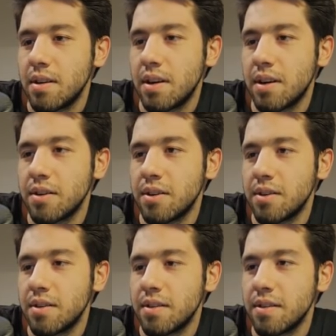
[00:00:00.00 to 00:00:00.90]
Oh
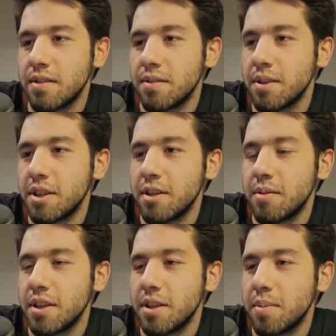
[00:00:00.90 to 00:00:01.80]
no, this is really,
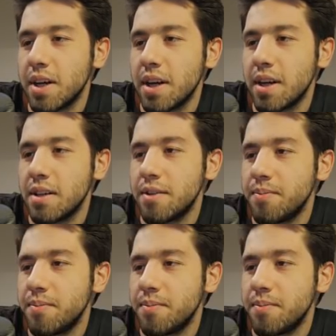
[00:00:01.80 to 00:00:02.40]
really bad.